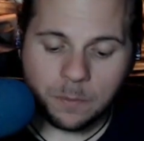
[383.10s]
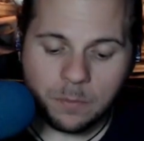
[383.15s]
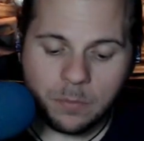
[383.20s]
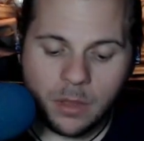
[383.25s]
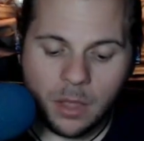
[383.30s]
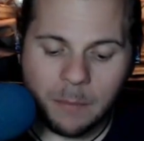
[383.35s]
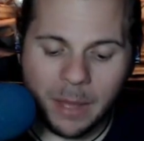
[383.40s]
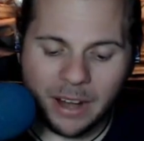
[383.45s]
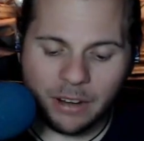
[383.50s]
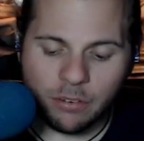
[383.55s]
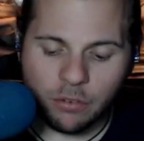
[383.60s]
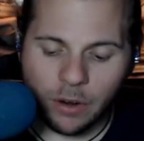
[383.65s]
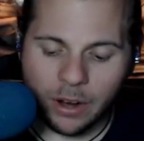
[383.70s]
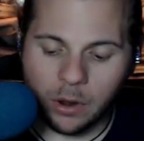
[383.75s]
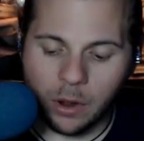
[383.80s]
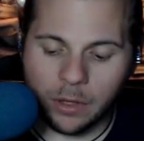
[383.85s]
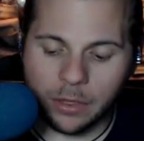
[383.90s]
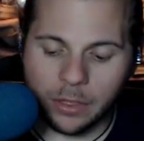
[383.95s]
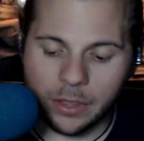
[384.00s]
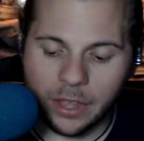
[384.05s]
Manny Franco
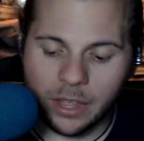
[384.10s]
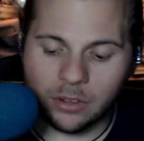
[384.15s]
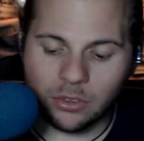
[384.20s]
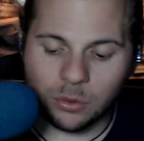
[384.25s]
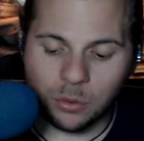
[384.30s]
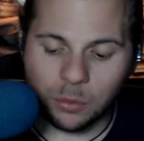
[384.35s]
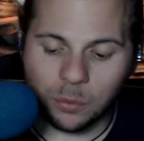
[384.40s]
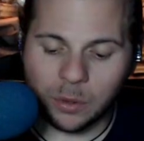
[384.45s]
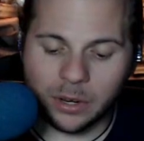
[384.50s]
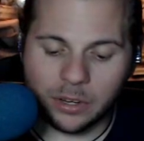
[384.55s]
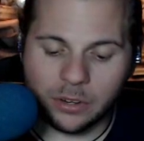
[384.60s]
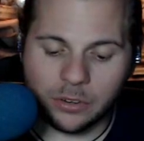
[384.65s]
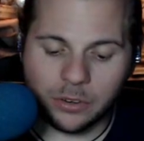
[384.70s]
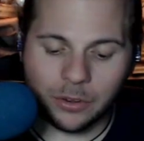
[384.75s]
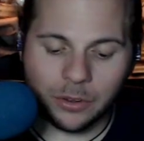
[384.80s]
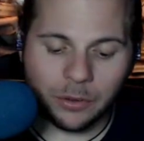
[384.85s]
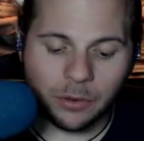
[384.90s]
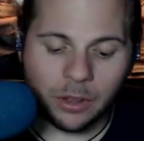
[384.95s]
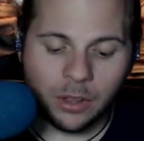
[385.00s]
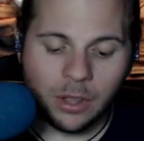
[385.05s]
out of the gate, so what can you
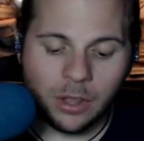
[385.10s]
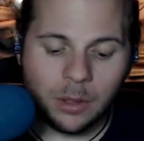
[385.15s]
do?